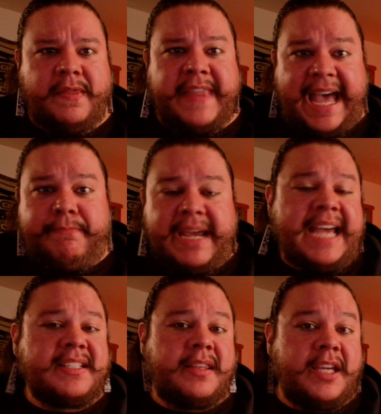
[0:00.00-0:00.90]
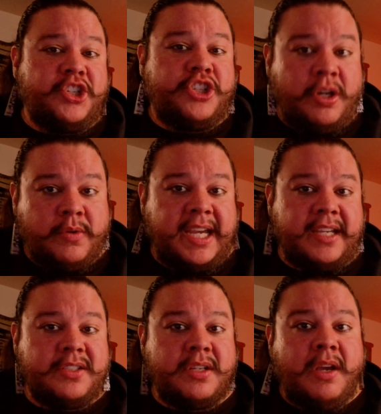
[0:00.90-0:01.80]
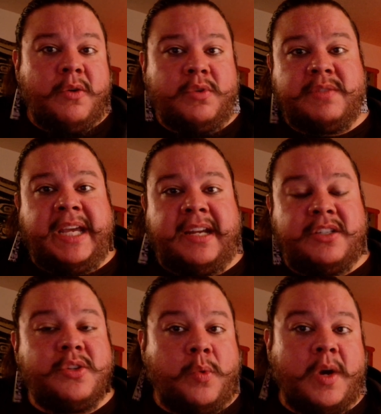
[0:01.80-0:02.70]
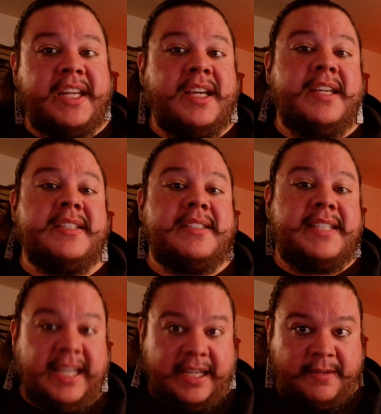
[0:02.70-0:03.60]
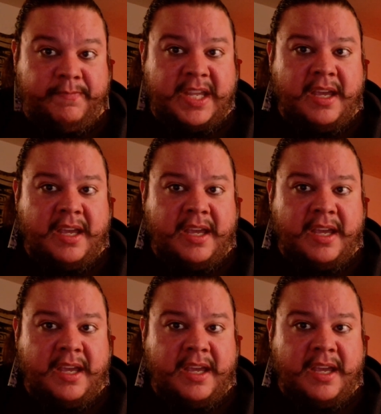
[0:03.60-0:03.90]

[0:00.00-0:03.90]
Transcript: That mask that they showcased was made in 2019,